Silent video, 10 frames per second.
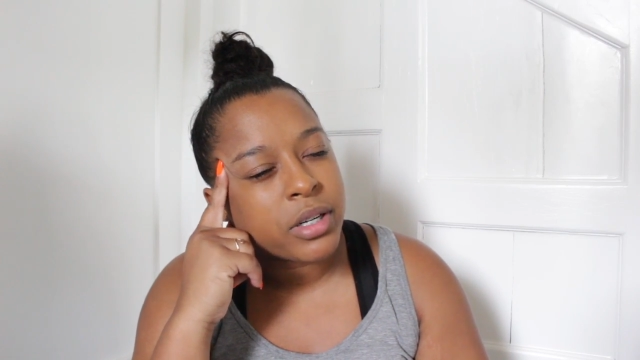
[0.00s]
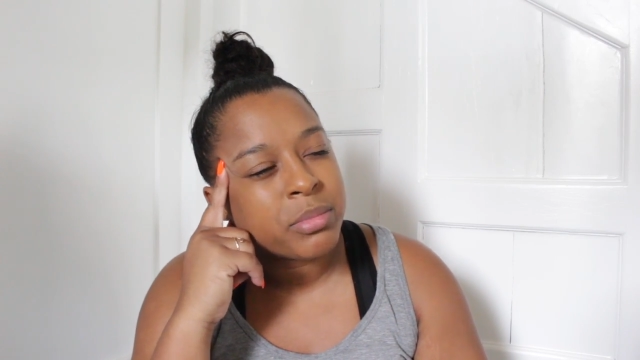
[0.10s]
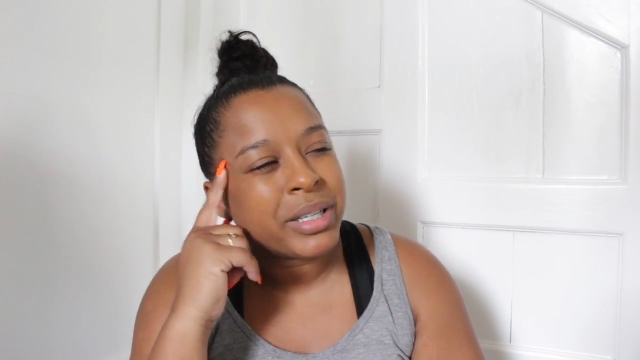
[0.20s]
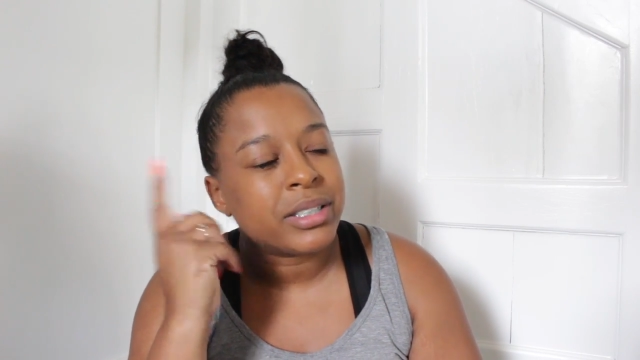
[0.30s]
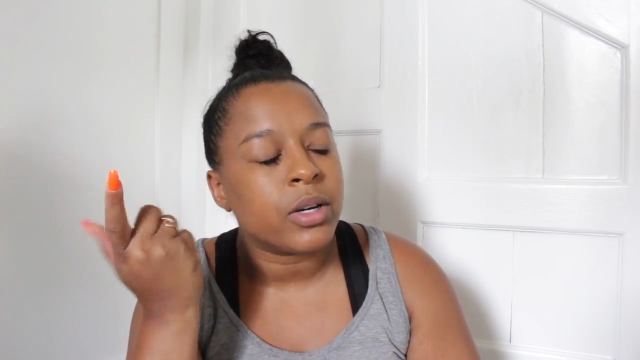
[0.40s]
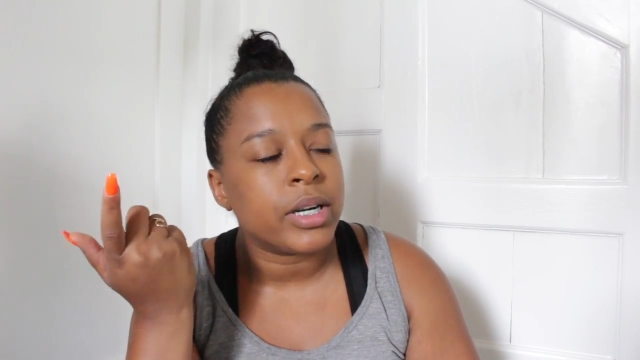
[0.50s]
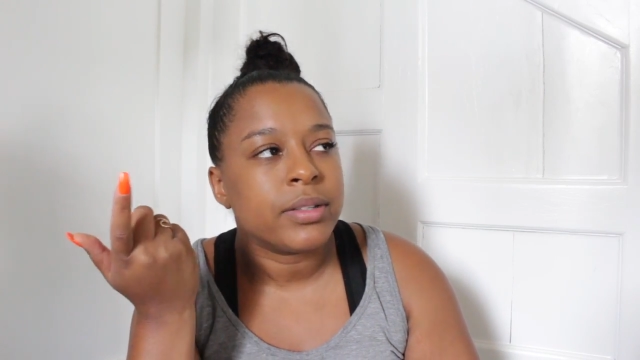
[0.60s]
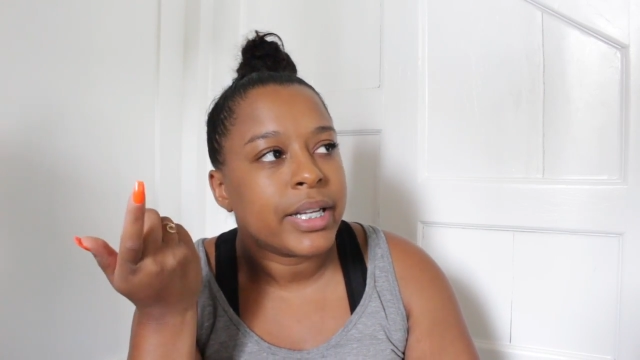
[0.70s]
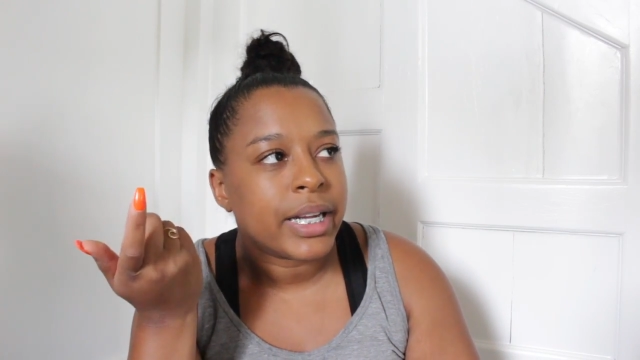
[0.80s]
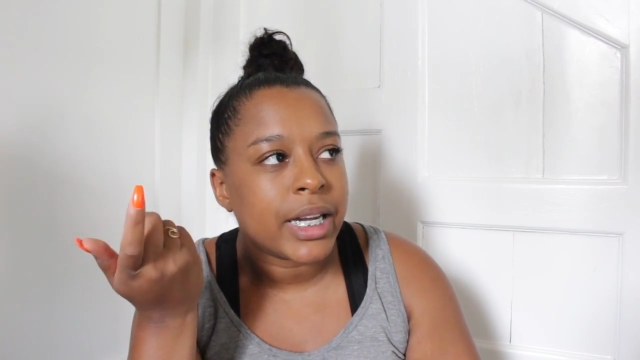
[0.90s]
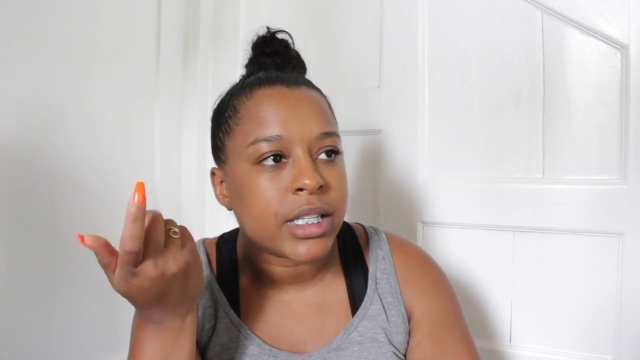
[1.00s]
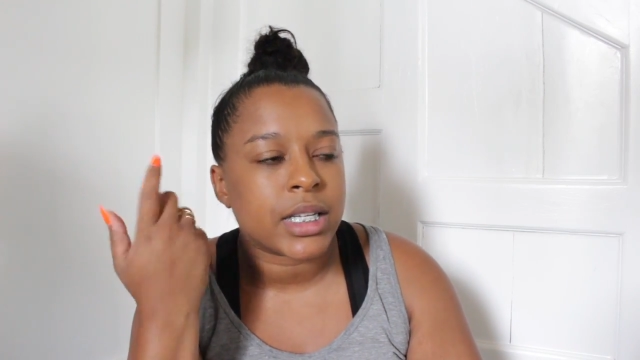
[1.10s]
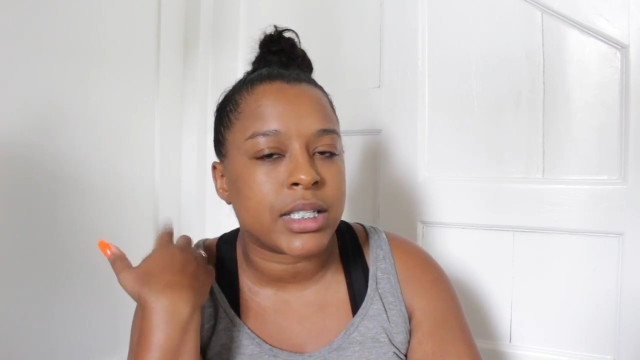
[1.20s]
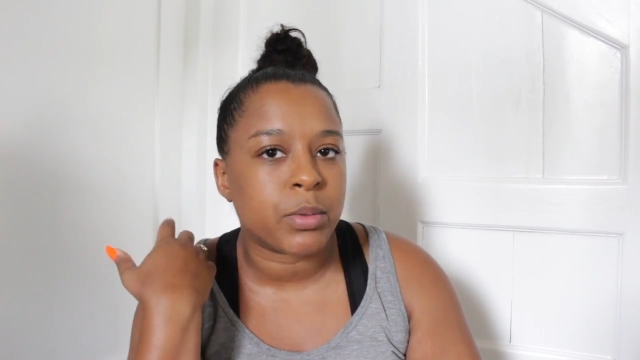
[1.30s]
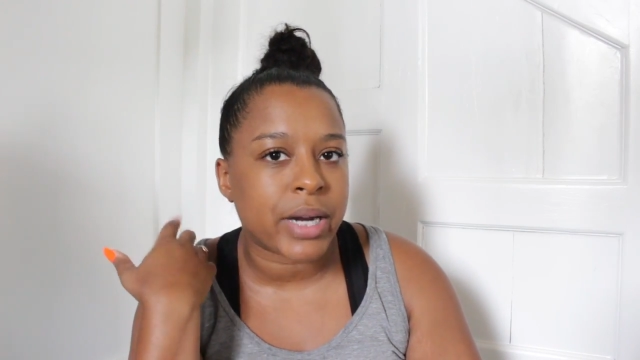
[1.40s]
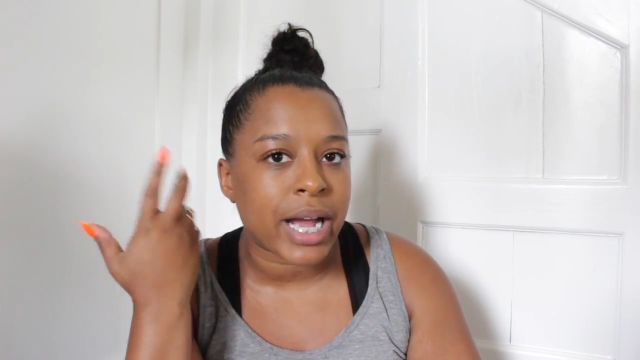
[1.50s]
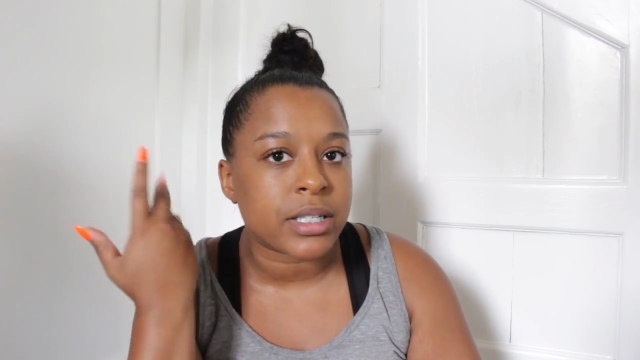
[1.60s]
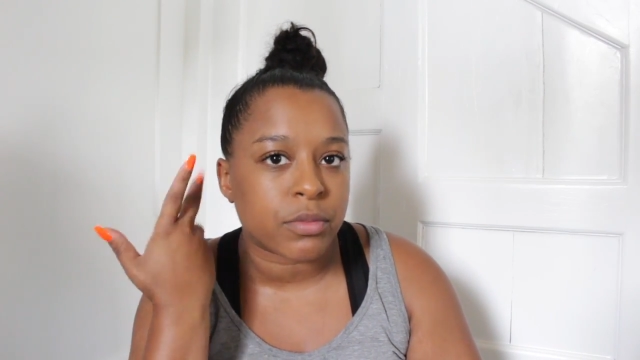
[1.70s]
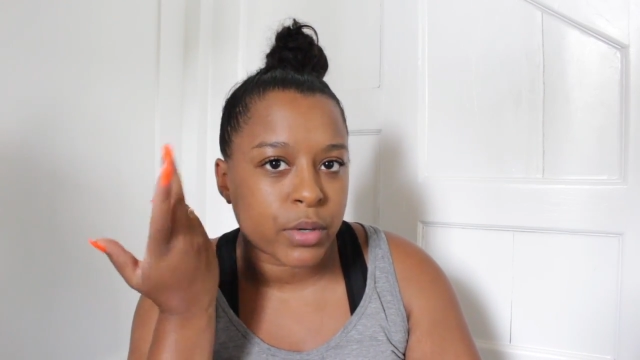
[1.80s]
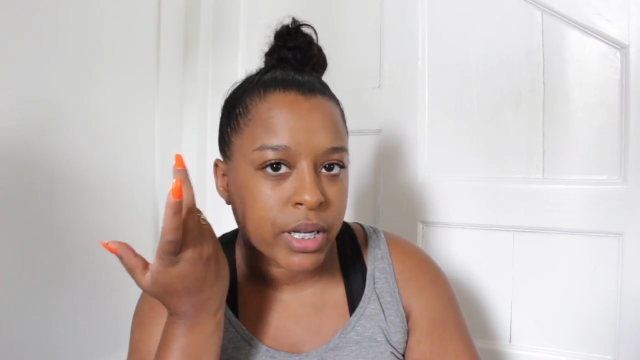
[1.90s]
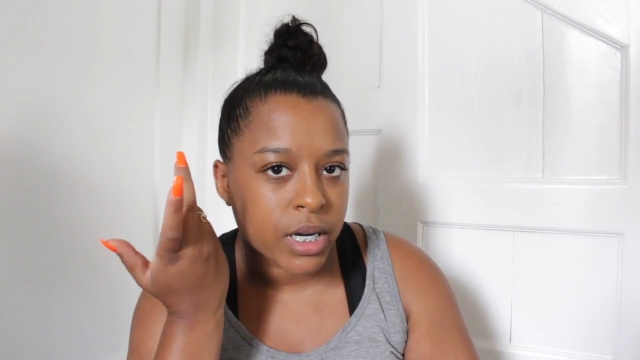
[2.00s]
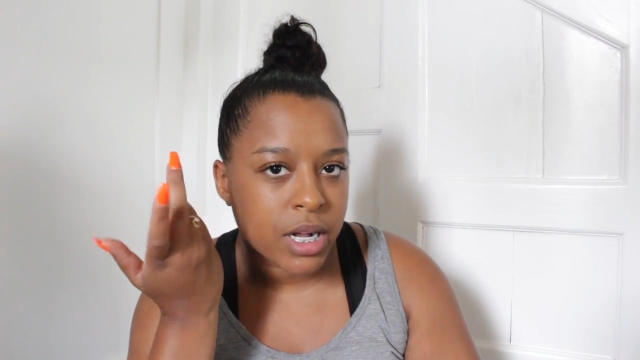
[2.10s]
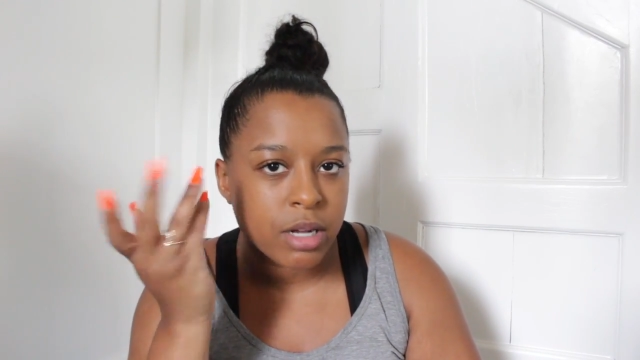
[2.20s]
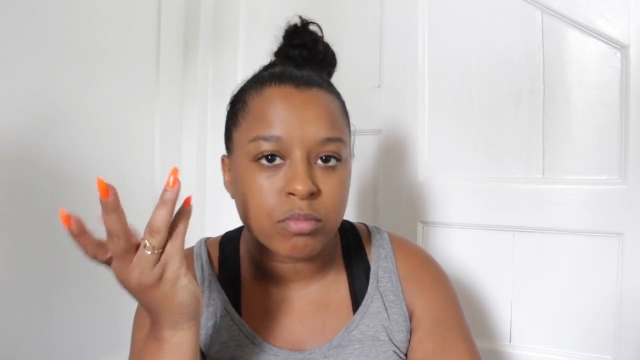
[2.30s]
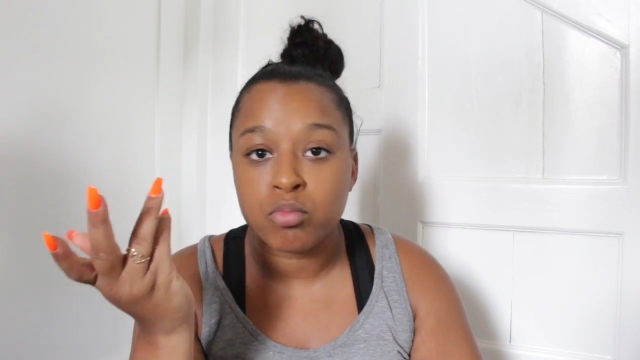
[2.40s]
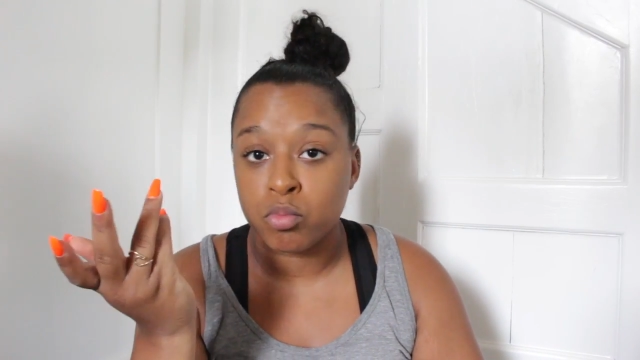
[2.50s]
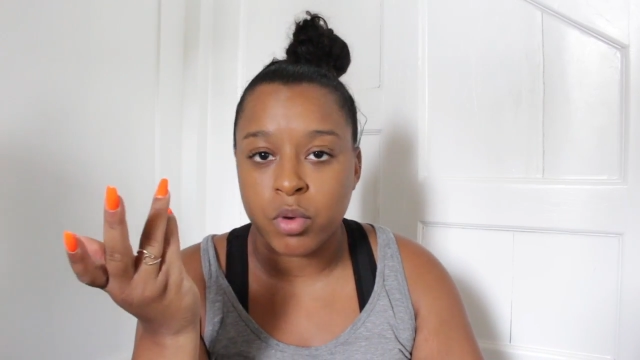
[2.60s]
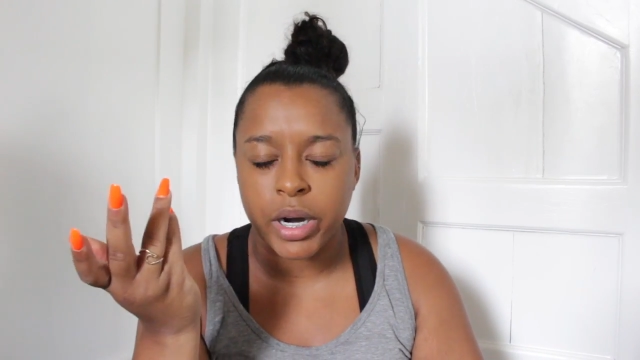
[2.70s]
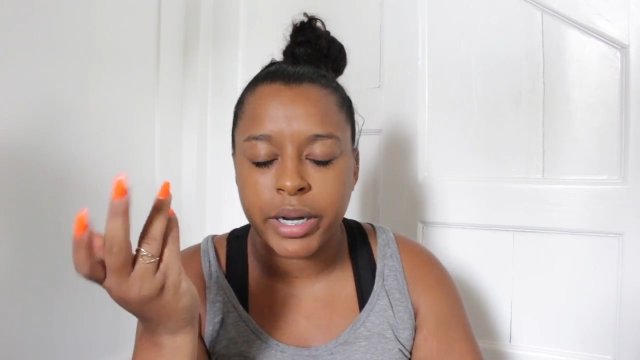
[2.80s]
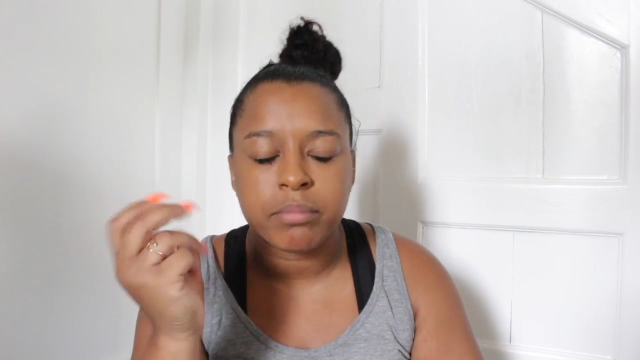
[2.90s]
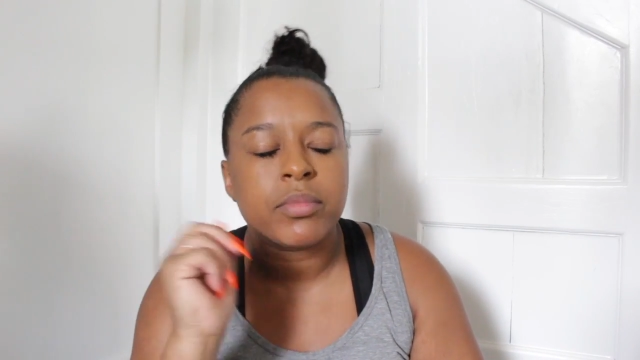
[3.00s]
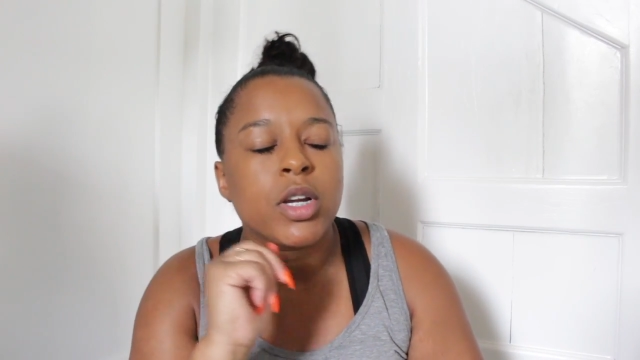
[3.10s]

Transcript: And I'm like, no, I don't think it is, because he would have asked if we needed help, right?